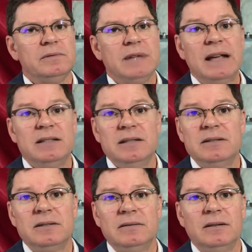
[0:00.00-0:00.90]

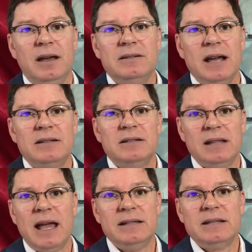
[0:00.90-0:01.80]
Texas and Texas
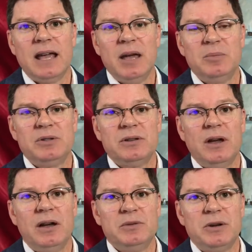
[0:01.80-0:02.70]
landscapes,
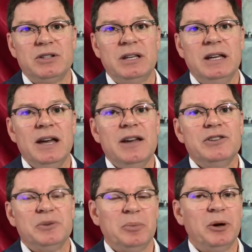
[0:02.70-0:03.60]
uh, especially
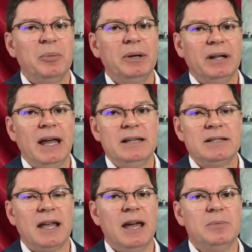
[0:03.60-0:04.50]
suburban
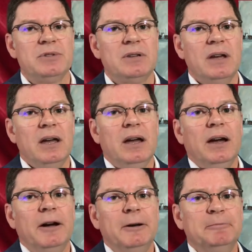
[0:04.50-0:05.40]
landscapes.
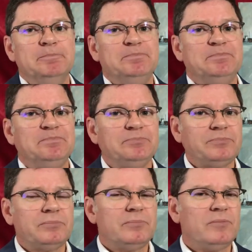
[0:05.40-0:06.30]
Um,
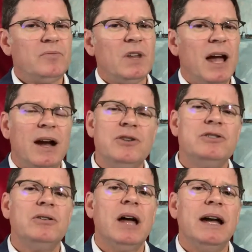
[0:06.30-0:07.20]
I
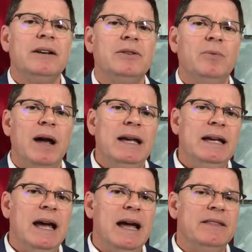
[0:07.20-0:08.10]
also liked the way
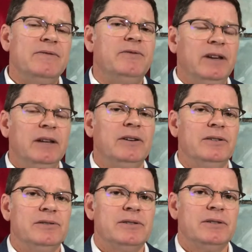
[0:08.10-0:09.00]
he had the
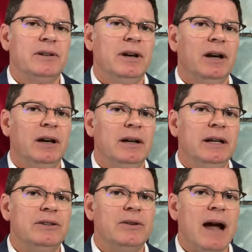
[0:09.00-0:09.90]
figures uh,
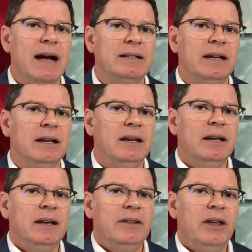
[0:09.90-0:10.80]
interacting.
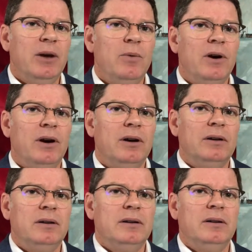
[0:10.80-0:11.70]
They were
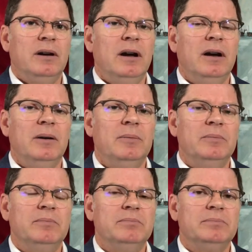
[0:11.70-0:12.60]
um,